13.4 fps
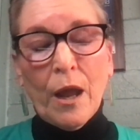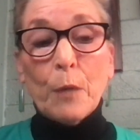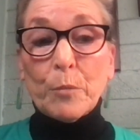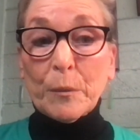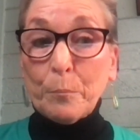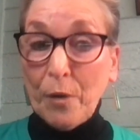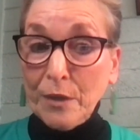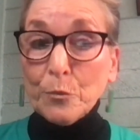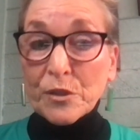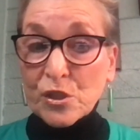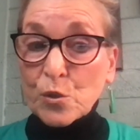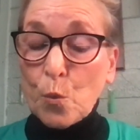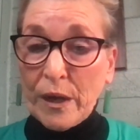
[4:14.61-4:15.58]
But Bud
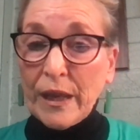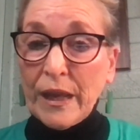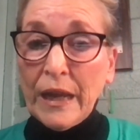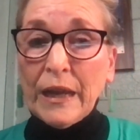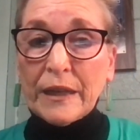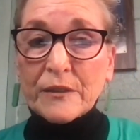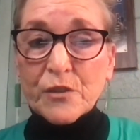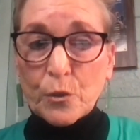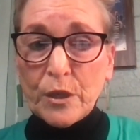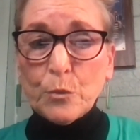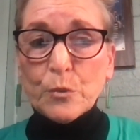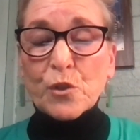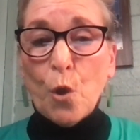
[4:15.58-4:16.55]
was 28, so he
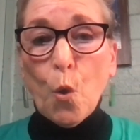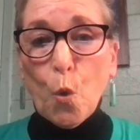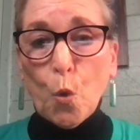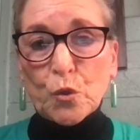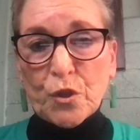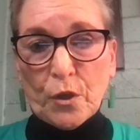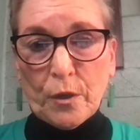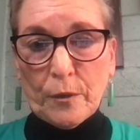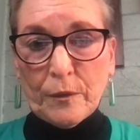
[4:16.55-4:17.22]
was older